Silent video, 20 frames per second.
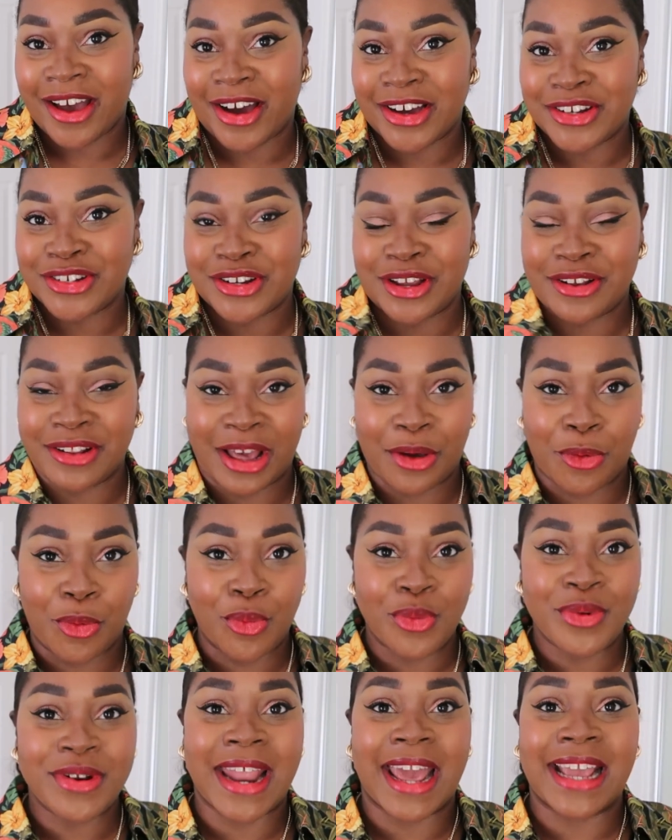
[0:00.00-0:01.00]
I don't know, like
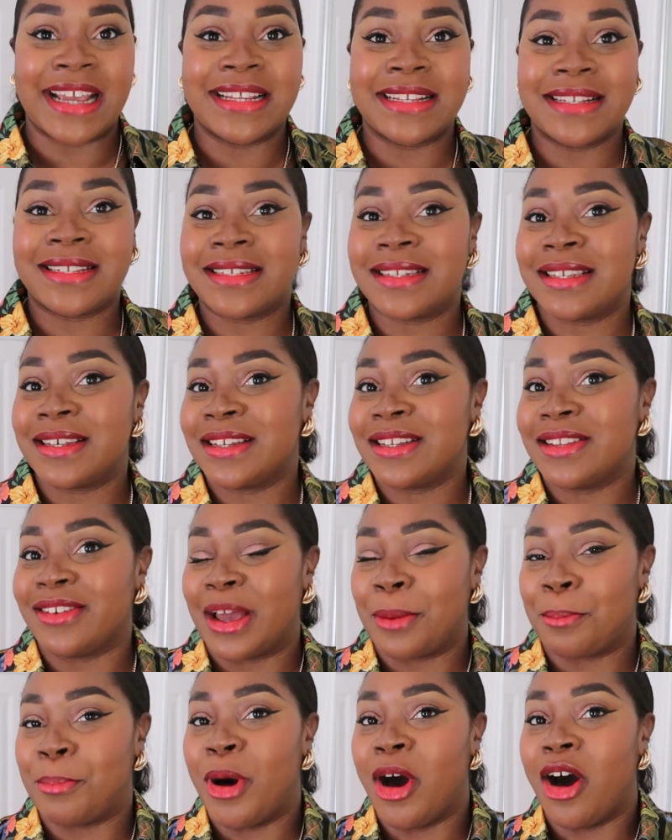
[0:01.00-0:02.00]
ornate,
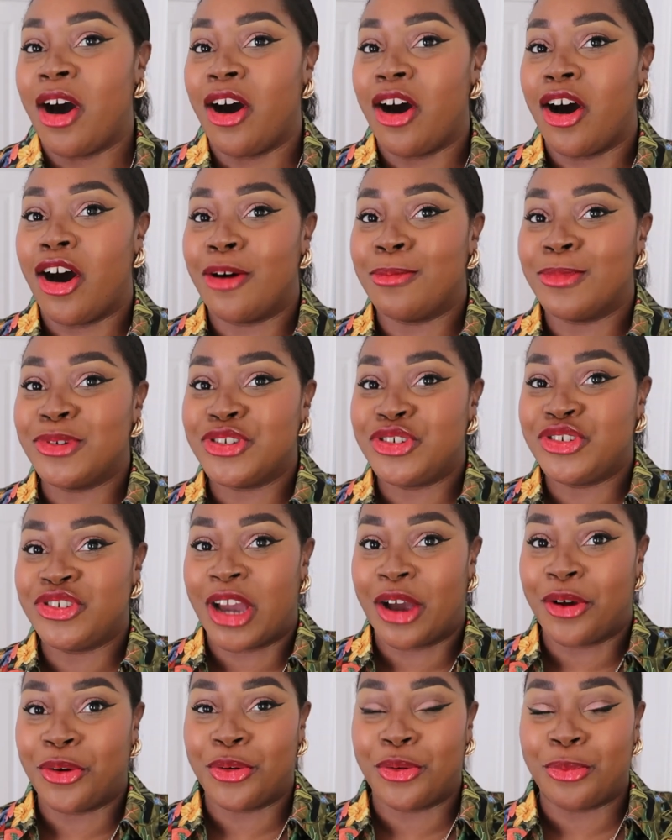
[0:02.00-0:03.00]
like palm
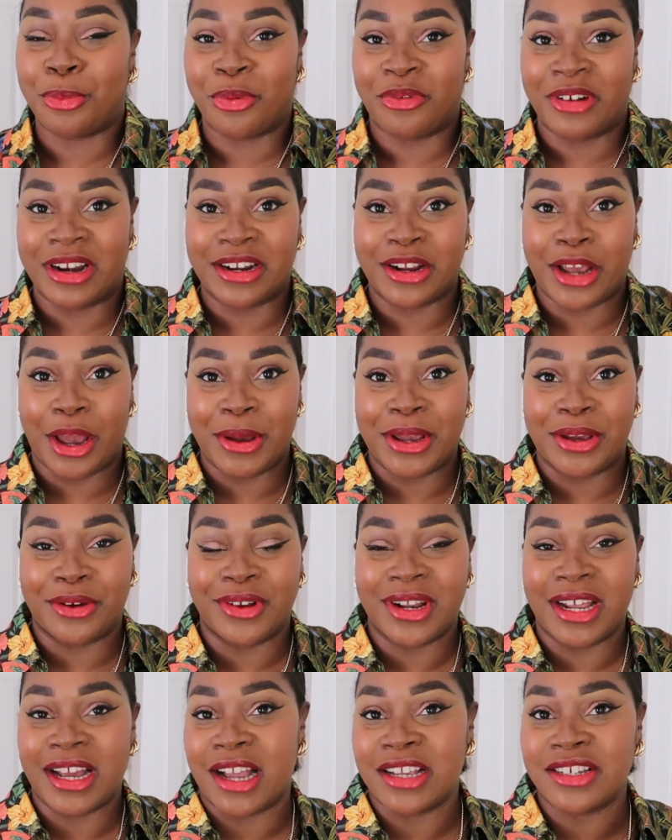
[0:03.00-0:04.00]
jungle print going
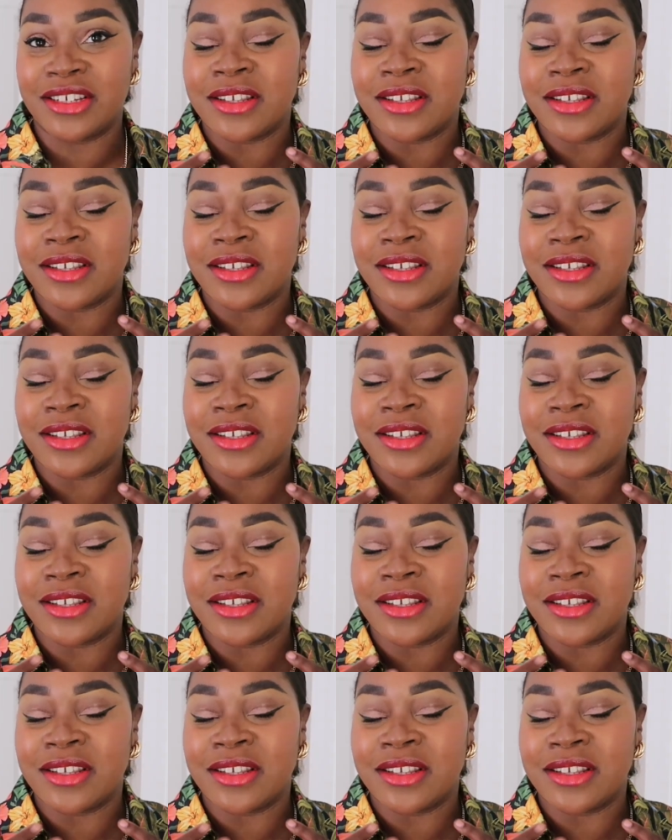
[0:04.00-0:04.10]
on it.